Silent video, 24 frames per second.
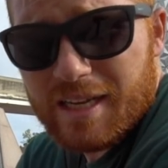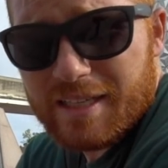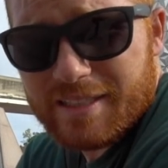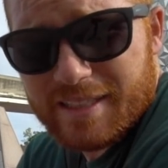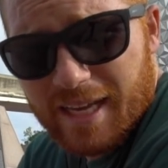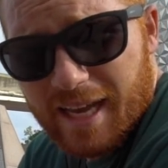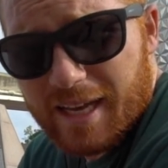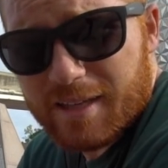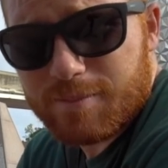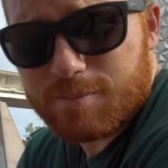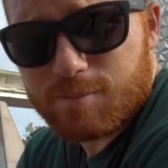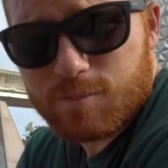
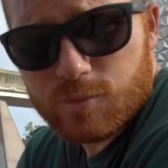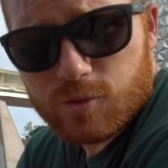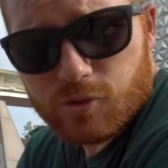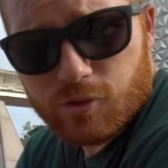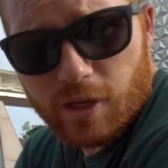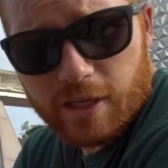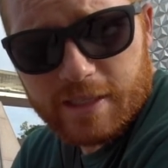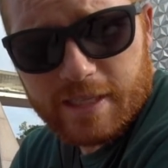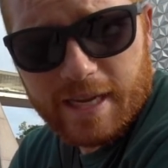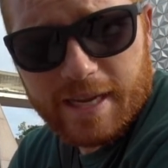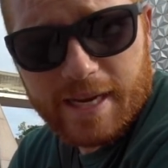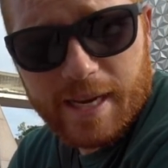yeah,
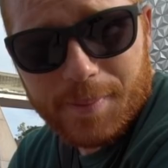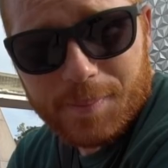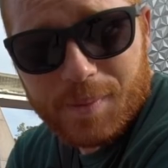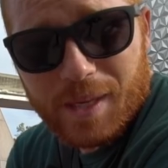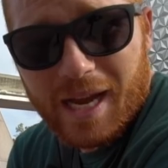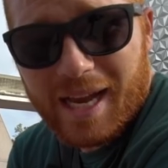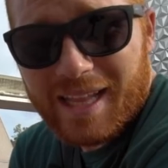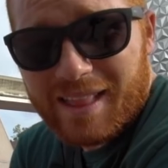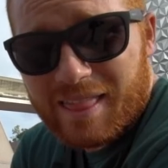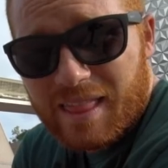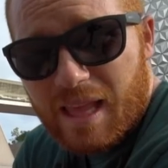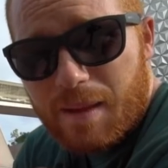great day at
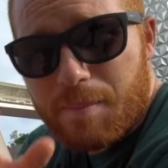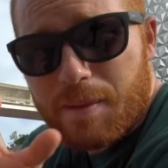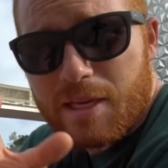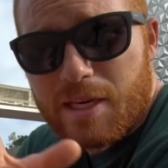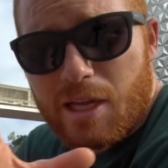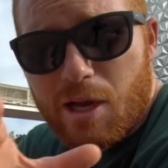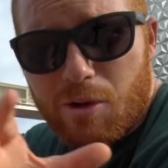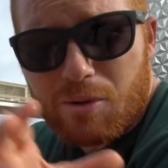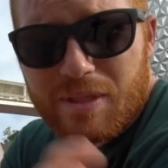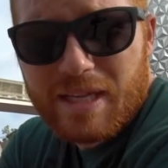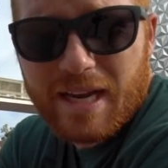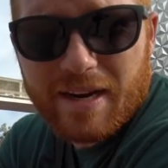Epcot. Let me
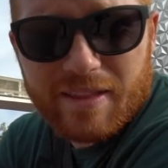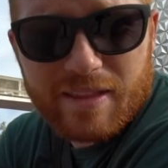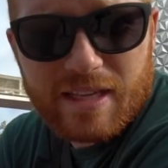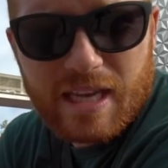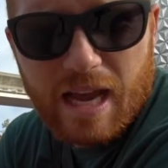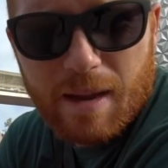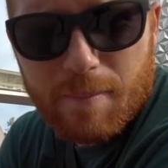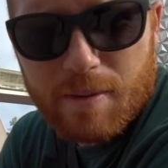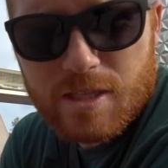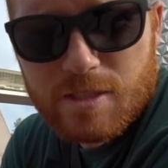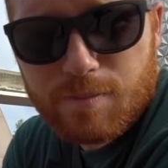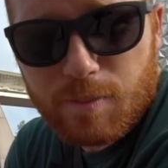know down in the
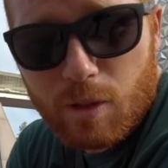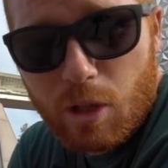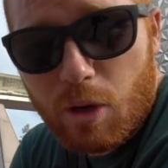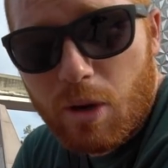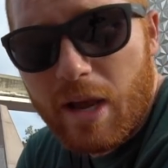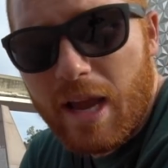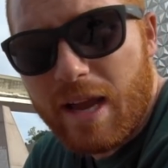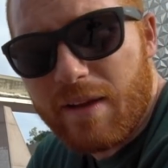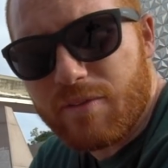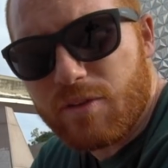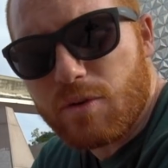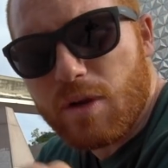comments below,
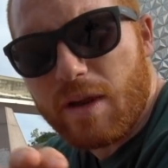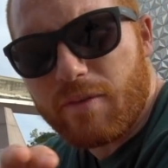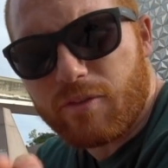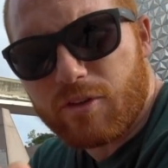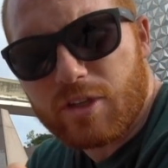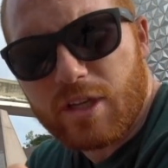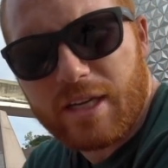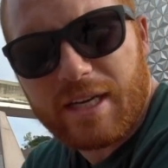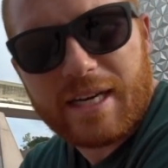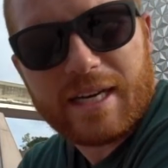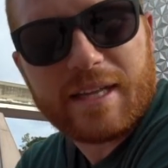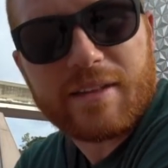have you ever
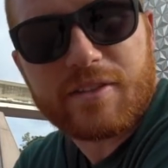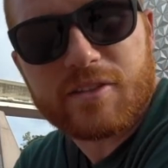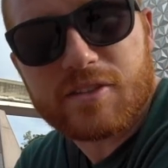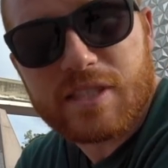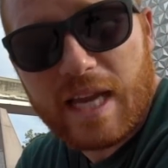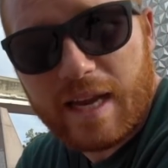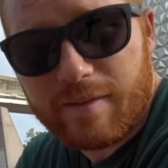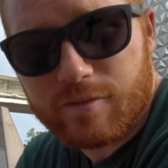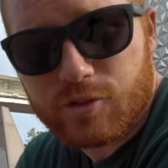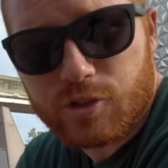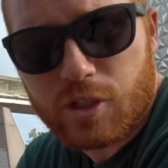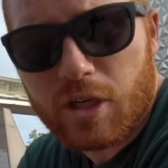done any of the
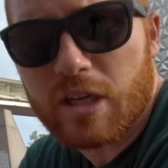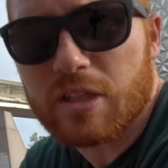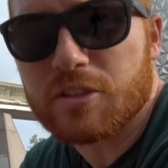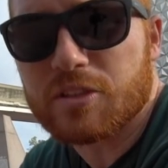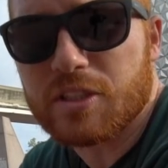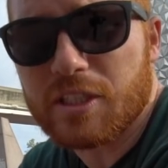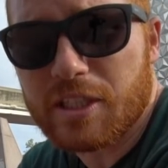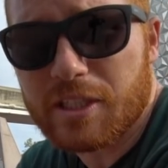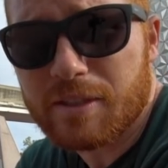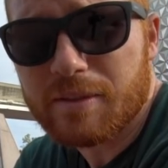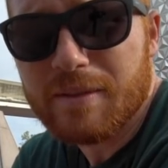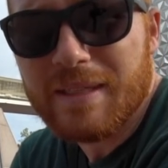scavenger hunts
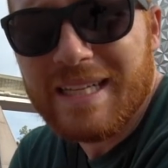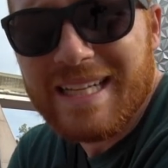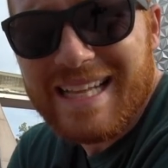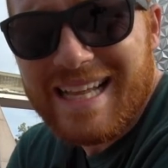here